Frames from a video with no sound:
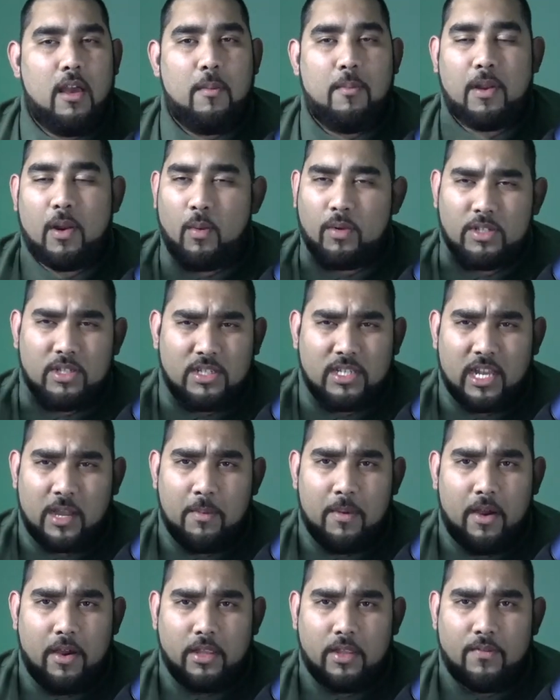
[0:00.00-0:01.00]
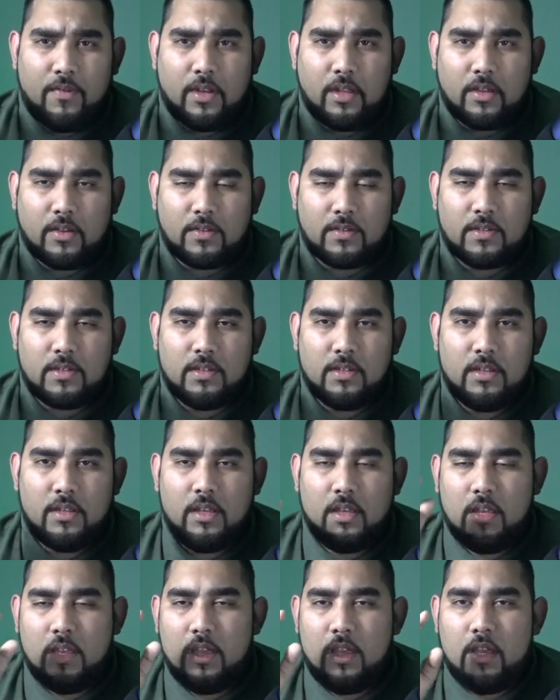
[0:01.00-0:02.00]
but I want you to check out my other videos.
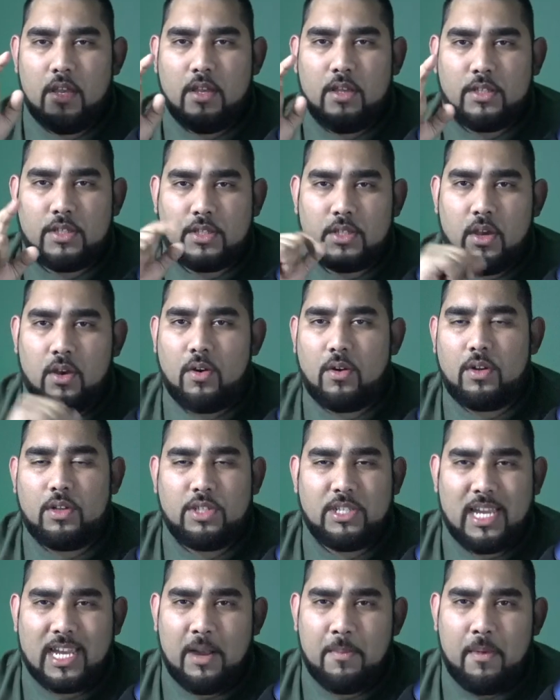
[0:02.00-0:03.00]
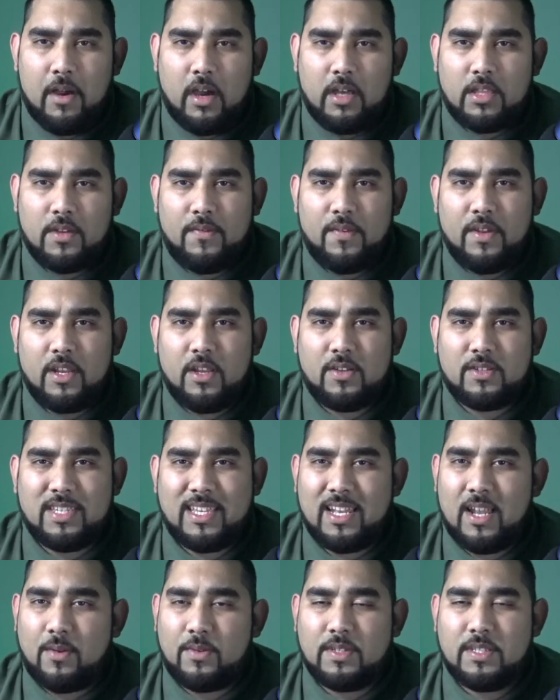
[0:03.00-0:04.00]
So check out my other videos,
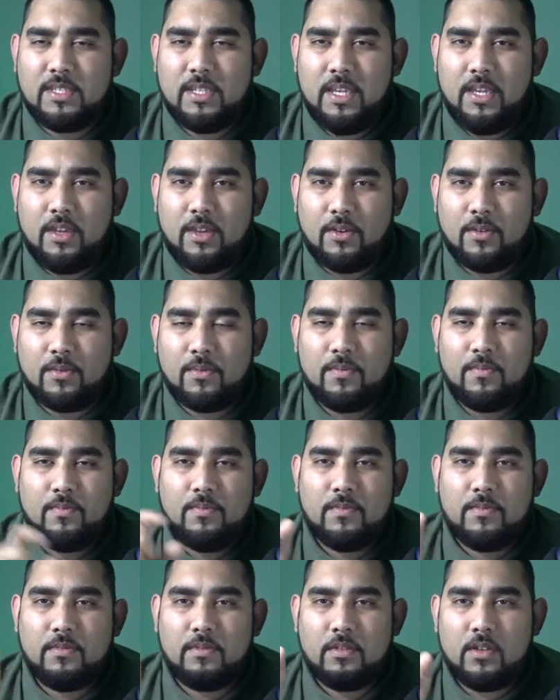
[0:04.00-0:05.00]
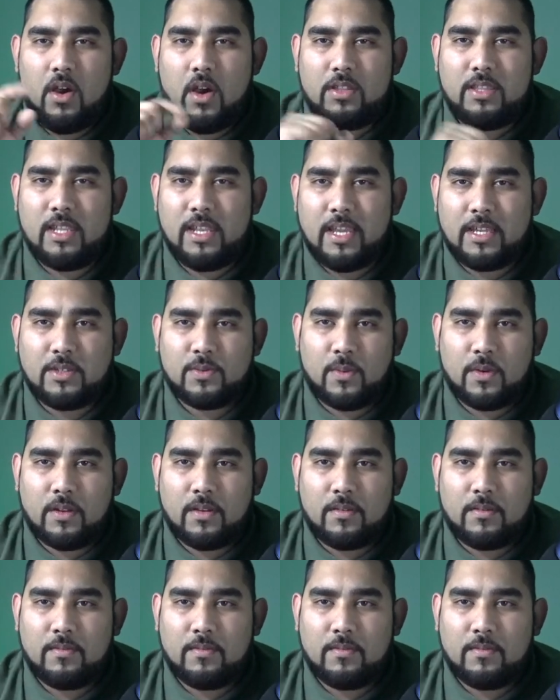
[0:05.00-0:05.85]
and I will see you on the next one.